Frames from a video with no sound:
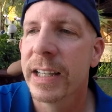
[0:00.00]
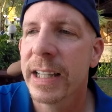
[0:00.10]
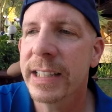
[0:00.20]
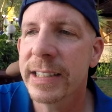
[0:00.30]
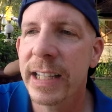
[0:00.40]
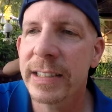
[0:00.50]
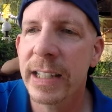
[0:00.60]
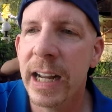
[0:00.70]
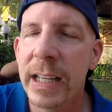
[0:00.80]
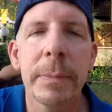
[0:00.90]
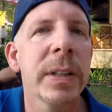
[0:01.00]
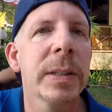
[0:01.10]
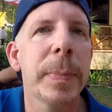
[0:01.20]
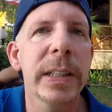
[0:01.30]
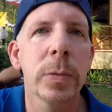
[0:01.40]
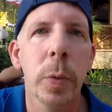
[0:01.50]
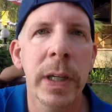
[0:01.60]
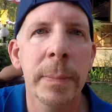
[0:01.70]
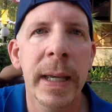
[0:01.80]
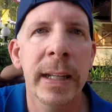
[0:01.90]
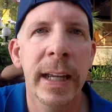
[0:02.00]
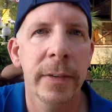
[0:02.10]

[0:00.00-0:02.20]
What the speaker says: he says that I am his best wingman